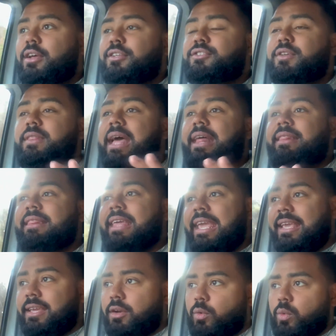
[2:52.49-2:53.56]
so that they
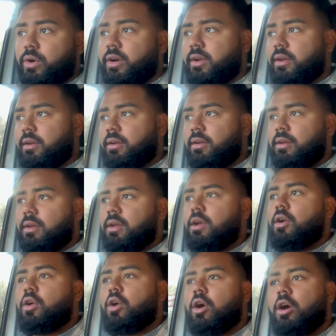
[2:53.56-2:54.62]
can work
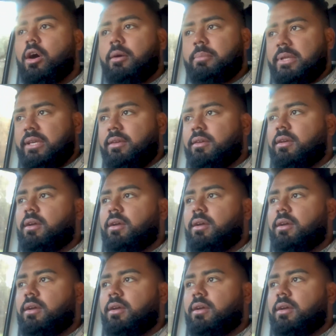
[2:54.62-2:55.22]
calmly,